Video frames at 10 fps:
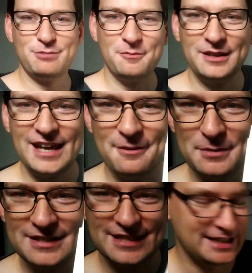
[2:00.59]
probably can't
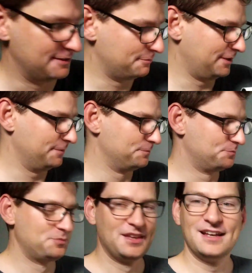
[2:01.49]
be seen, but
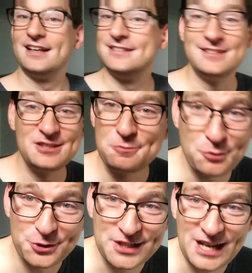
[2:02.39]
because it's just a
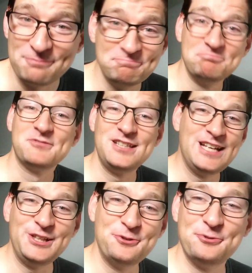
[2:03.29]
prototype,
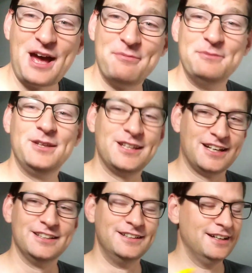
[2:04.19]
yellow happened to be the
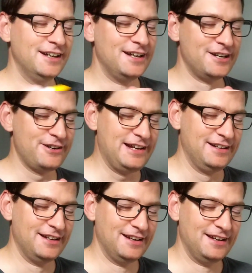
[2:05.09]
color. Great.
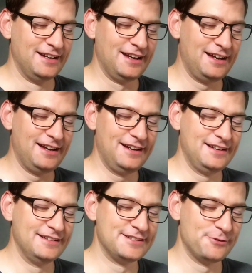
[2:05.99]

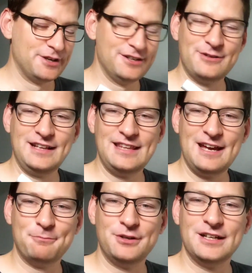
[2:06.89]
So we're going to write
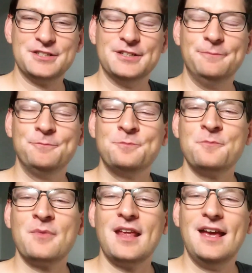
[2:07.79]
that prediction.
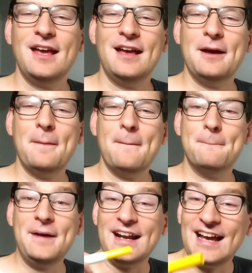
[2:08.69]

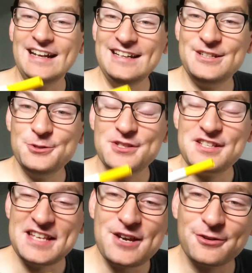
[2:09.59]
But I need to
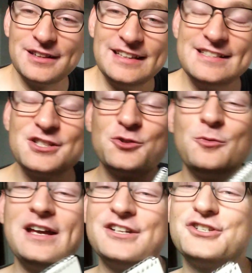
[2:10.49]
secretly
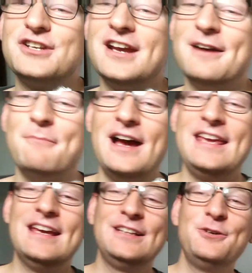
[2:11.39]
switch my
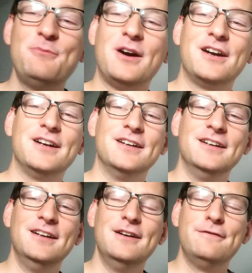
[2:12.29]
yellow marker
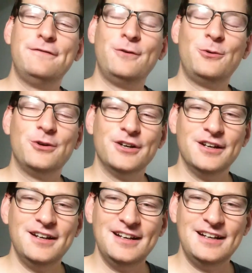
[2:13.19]
for